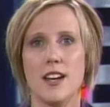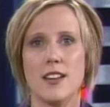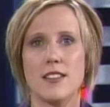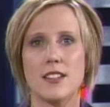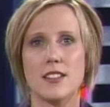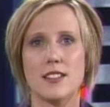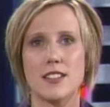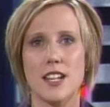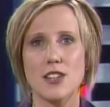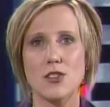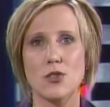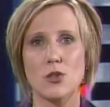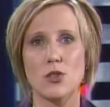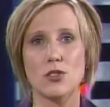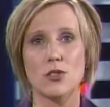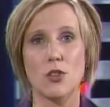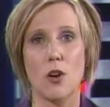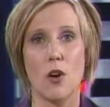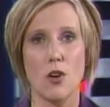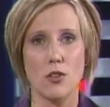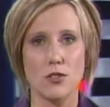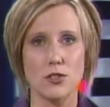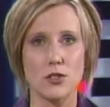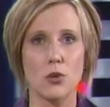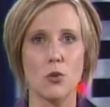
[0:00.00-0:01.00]
The center is
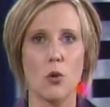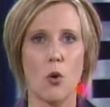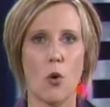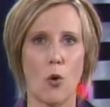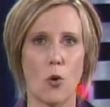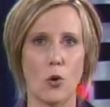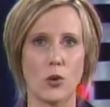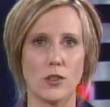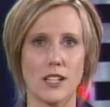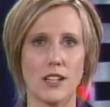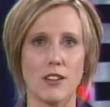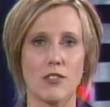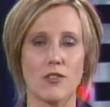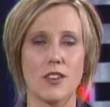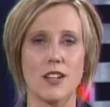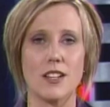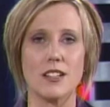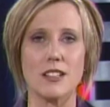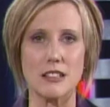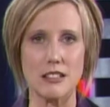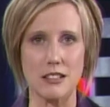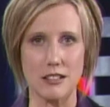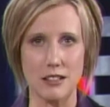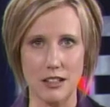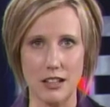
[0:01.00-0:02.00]
also holding
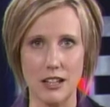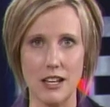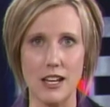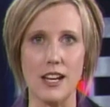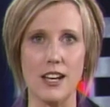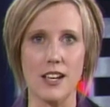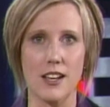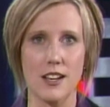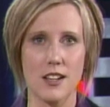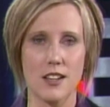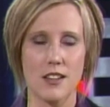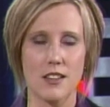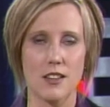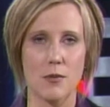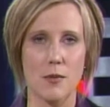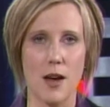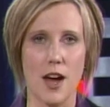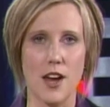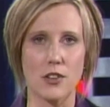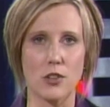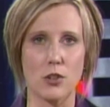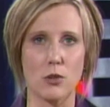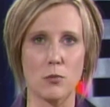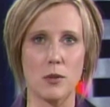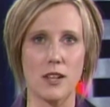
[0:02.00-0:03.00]
Vince Li, the
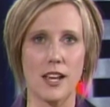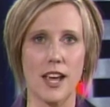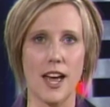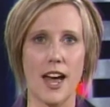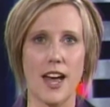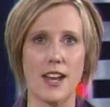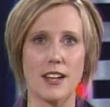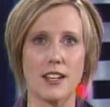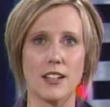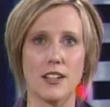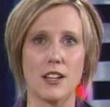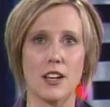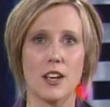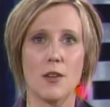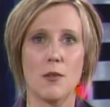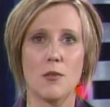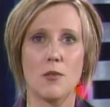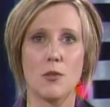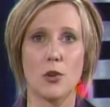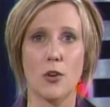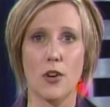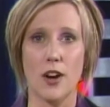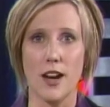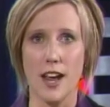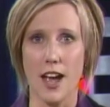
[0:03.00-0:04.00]
man who beheaded
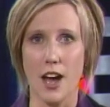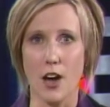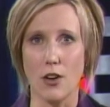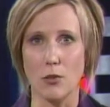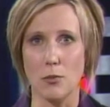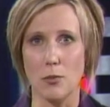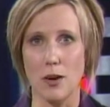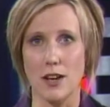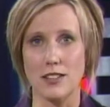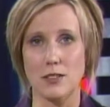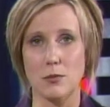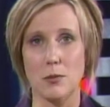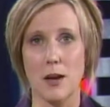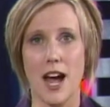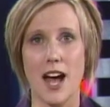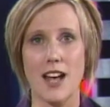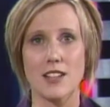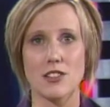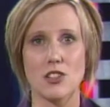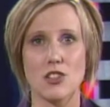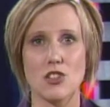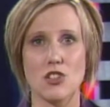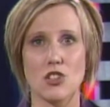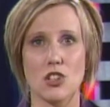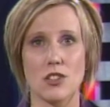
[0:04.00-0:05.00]
Greyhound bus
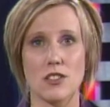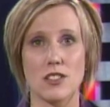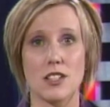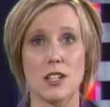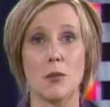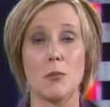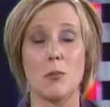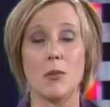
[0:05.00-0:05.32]
passenger Tim